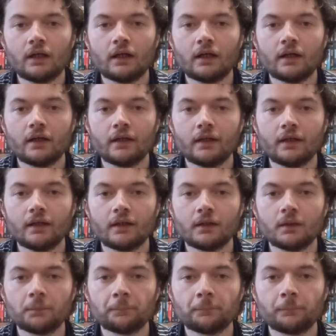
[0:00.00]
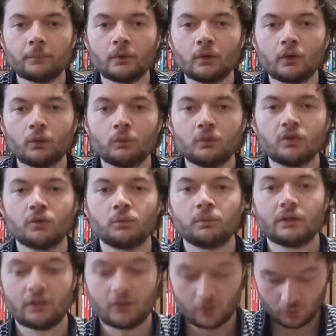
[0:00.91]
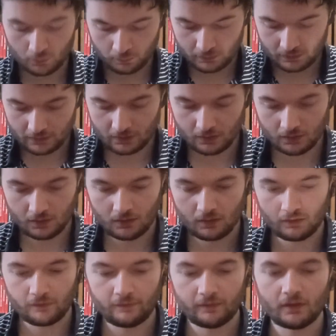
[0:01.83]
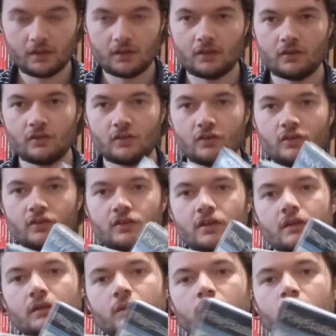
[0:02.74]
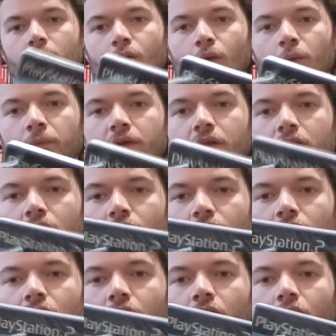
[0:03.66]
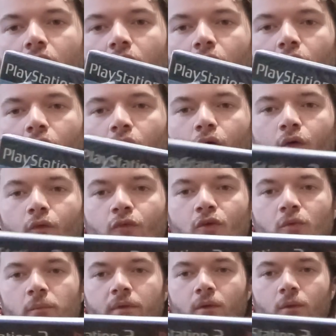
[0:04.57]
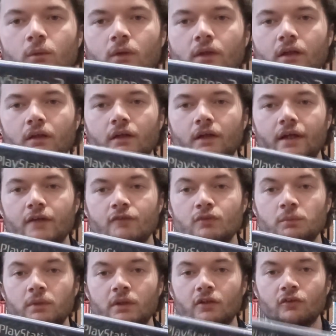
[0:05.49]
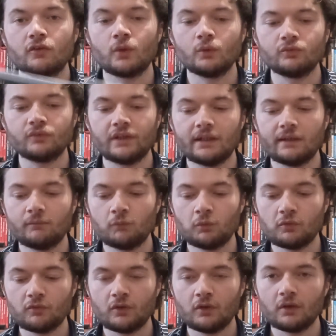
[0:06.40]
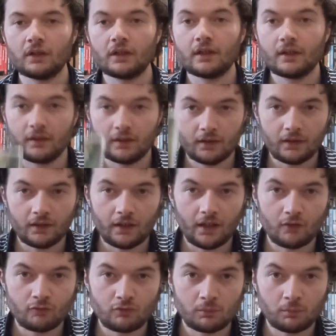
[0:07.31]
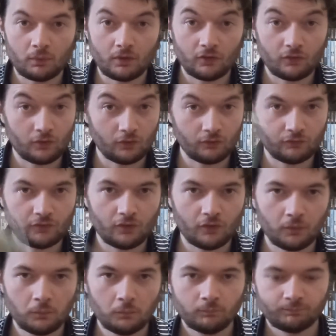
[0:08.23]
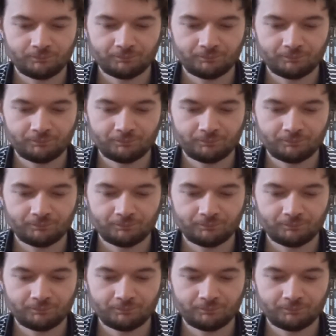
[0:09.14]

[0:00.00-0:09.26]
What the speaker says: I am going to be opening these sealed copies of some of the older Everybody's Golf games. We've got Everybody's Golf 2,